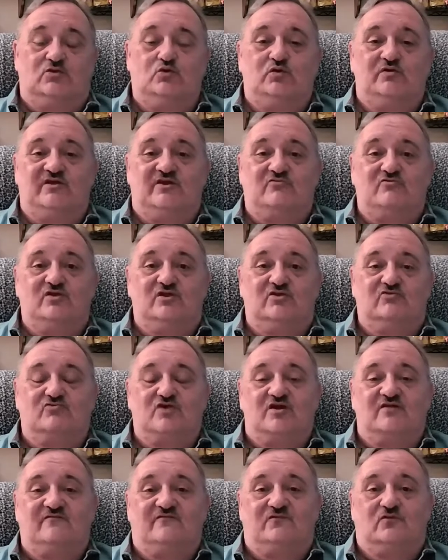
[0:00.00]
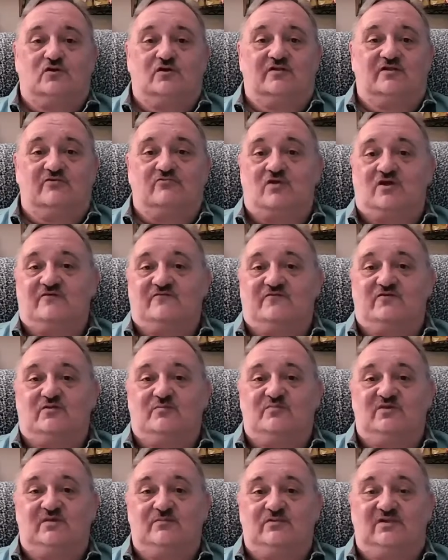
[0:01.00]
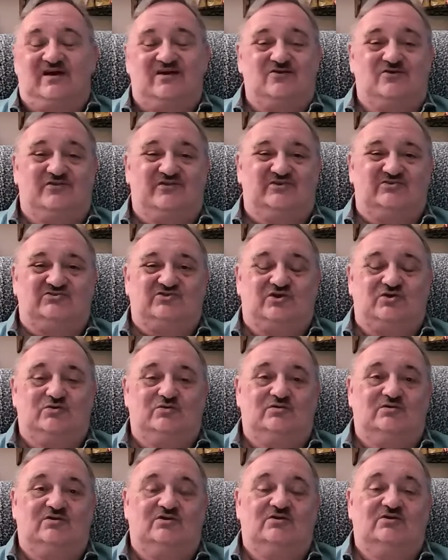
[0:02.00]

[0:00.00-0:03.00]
Who are they really running for? Are they running for the people? I don't think so.